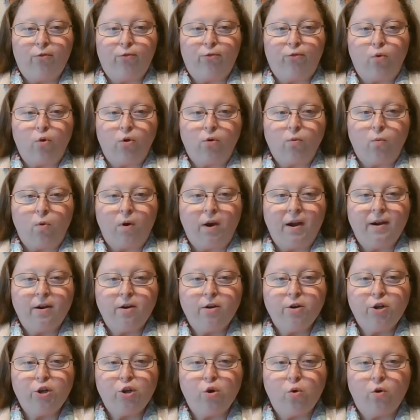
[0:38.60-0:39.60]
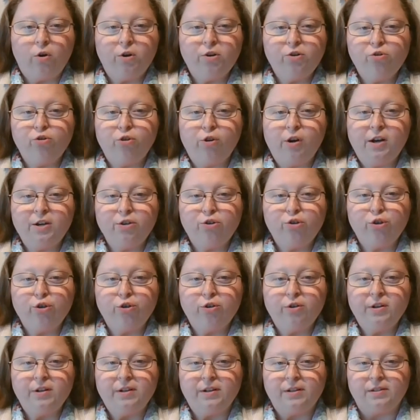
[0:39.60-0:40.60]
For where your
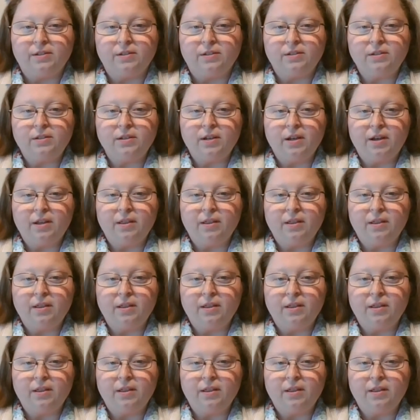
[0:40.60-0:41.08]
treasure is,